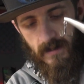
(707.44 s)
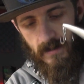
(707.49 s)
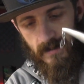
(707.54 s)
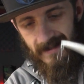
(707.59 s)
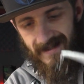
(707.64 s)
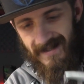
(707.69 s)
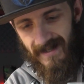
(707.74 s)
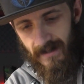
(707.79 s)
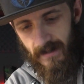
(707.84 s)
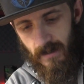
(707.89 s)

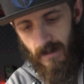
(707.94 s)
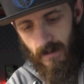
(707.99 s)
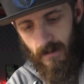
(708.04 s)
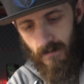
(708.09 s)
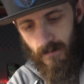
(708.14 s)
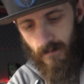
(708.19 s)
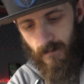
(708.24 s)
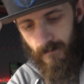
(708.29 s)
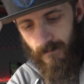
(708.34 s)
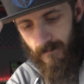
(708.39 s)
insignia
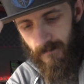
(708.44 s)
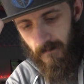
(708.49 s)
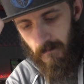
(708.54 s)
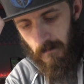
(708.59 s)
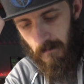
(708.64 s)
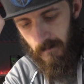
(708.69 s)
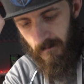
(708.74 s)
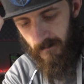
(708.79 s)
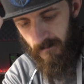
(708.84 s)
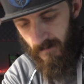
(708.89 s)

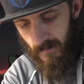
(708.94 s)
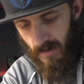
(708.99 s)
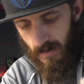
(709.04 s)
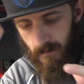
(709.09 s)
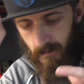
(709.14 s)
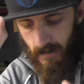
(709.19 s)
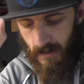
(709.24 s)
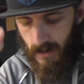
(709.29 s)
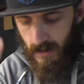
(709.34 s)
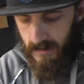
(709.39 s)

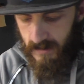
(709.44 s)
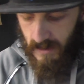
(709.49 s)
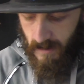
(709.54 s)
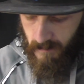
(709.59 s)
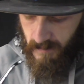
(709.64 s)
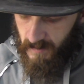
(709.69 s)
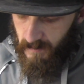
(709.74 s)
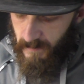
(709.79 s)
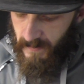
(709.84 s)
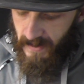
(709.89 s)
and on
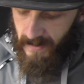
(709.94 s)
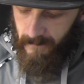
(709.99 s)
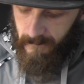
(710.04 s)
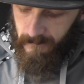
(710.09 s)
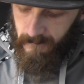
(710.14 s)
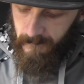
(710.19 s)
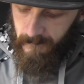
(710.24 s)
top of the bait.